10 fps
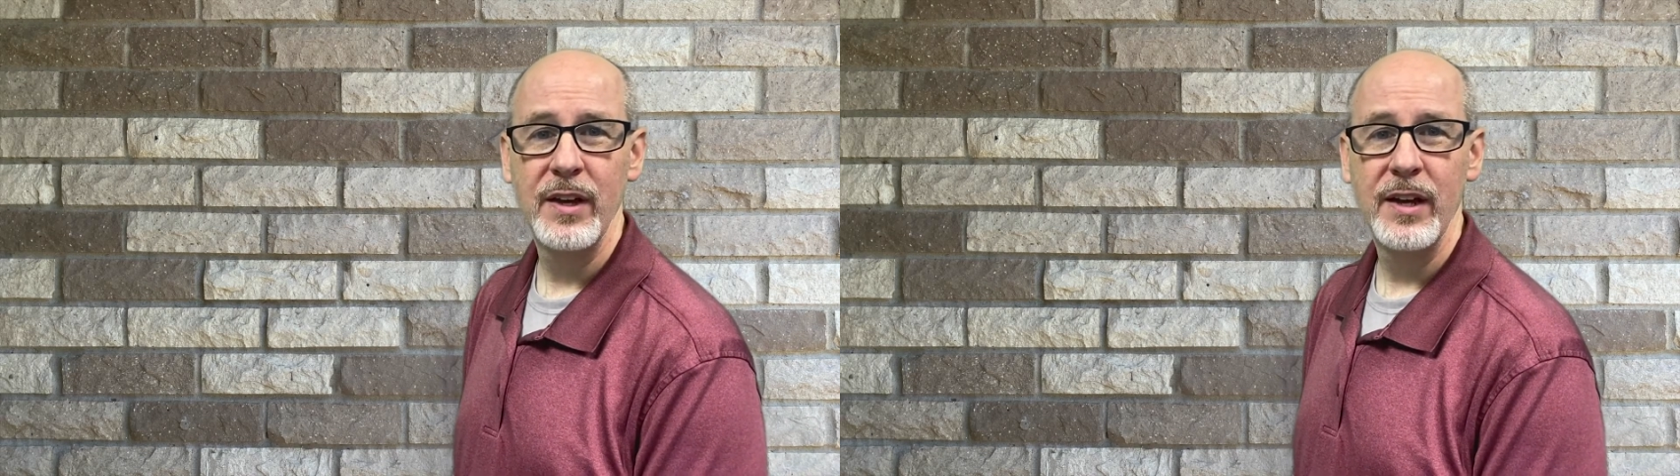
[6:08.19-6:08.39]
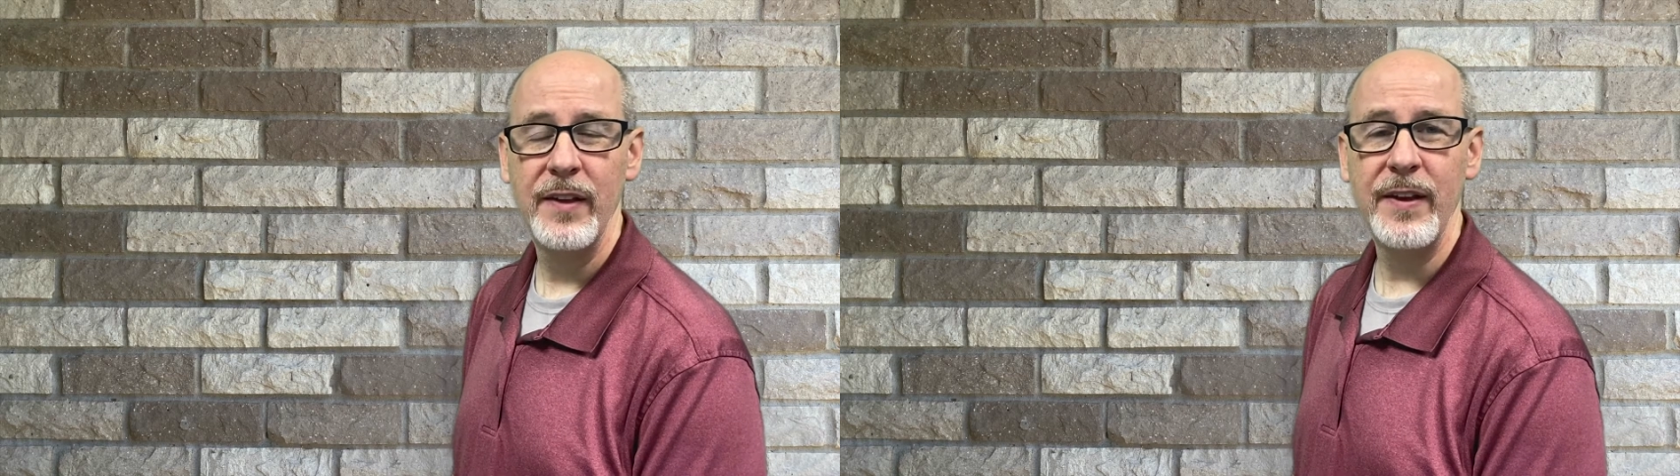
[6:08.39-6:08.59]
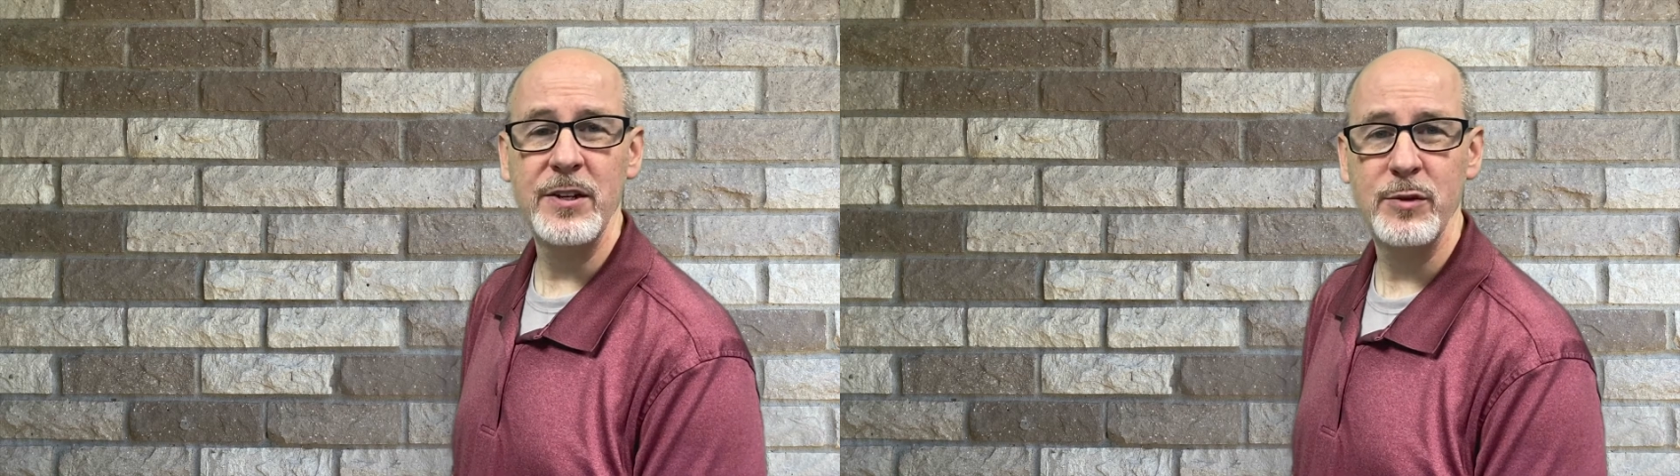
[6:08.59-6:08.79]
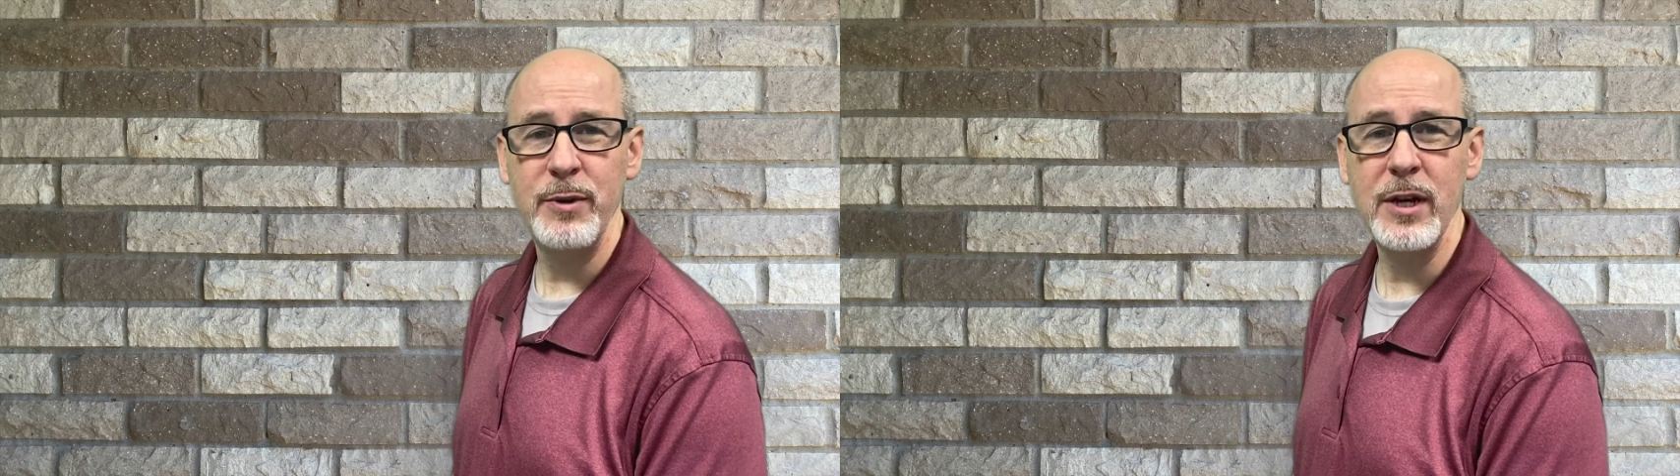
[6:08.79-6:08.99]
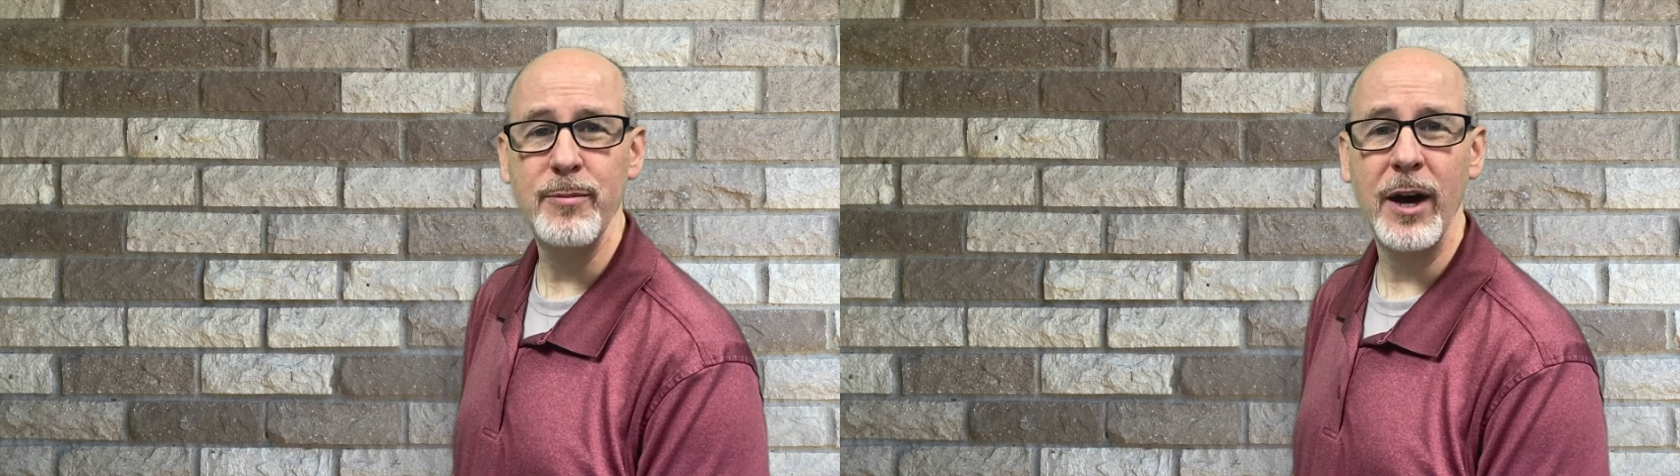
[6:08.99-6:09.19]
And they
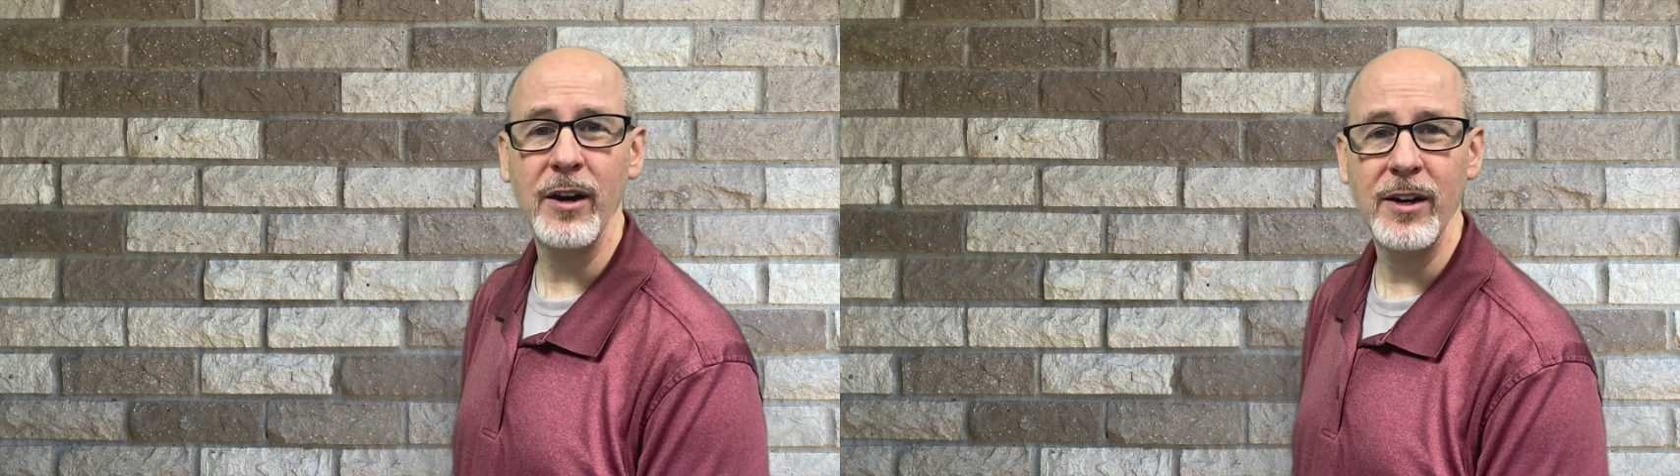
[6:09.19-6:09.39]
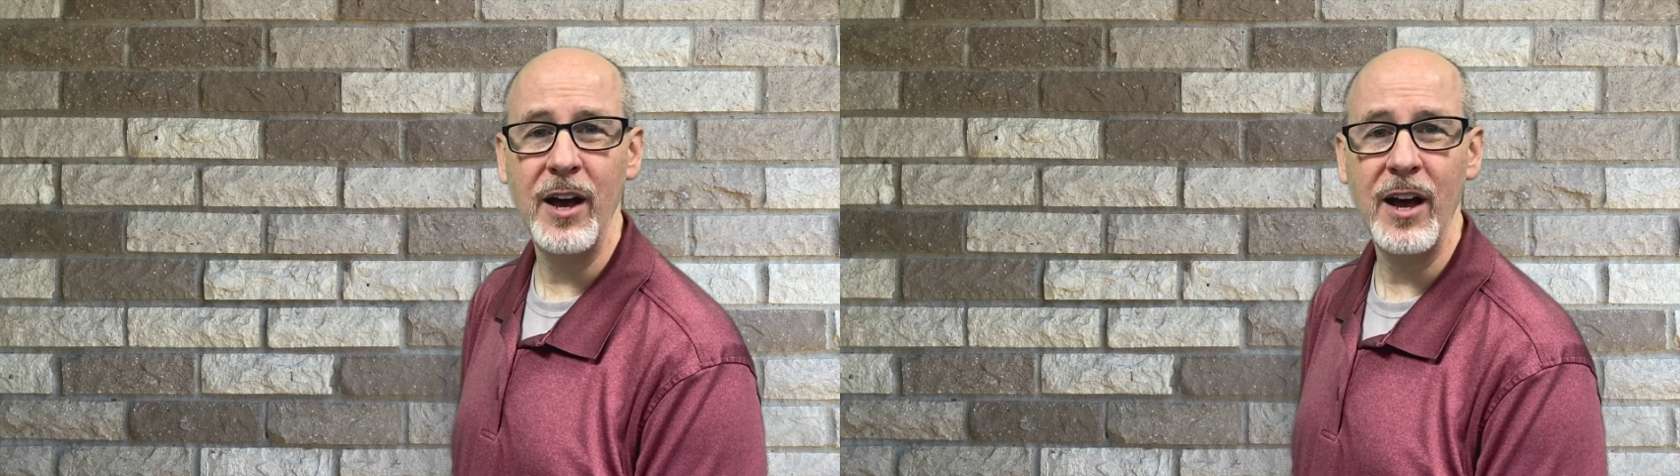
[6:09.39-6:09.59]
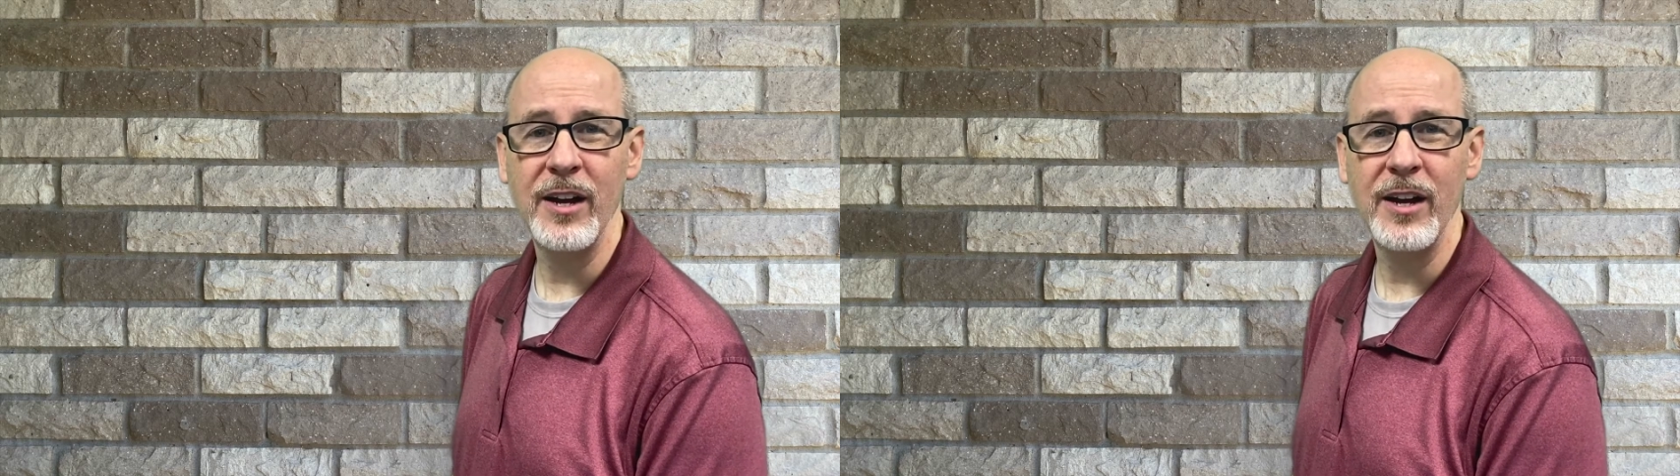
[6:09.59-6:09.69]
speak about God